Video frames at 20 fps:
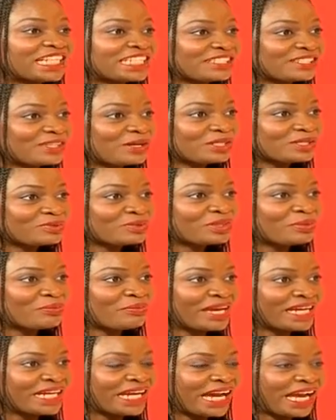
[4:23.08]
I discuss with the
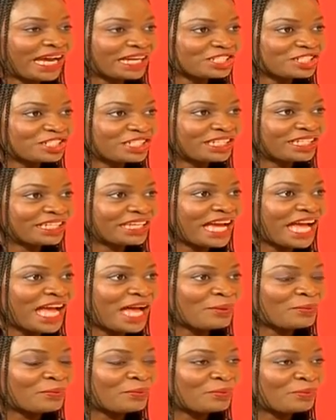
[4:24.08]
men I actually
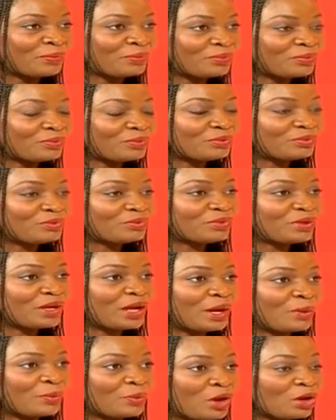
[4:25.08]

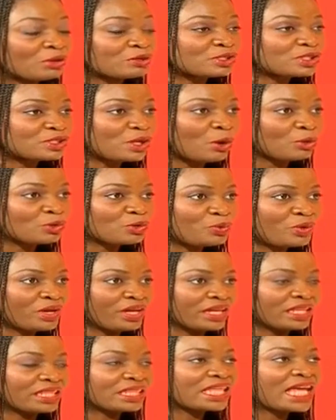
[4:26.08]
consult
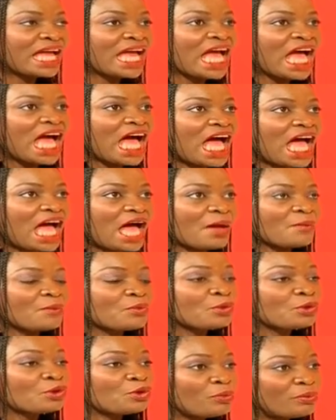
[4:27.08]
with.
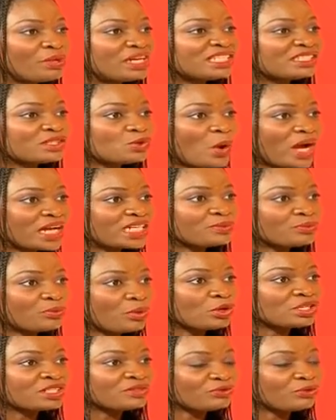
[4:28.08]
Grooming is quite
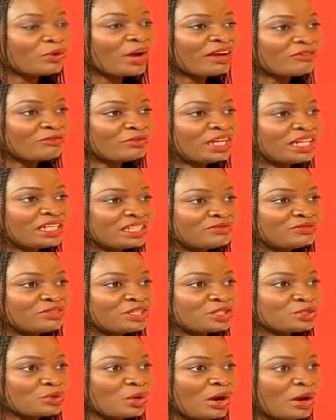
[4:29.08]
important for every
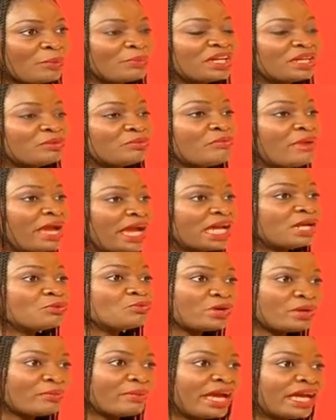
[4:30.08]
individual. I mean,
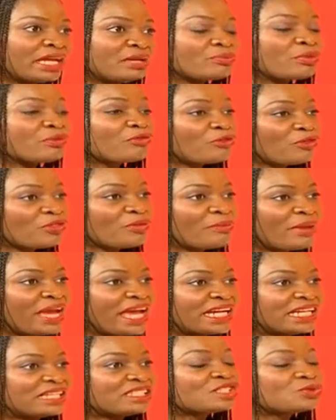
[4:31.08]
men, women, but for the
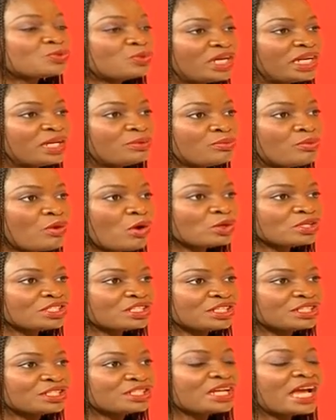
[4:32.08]
men, it's really
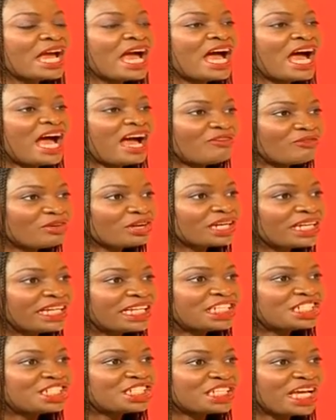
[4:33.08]
important. Have a
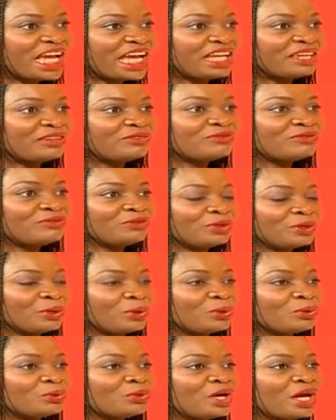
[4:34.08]
clean shave, you
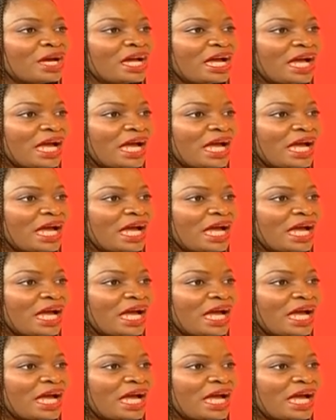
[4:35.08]
know.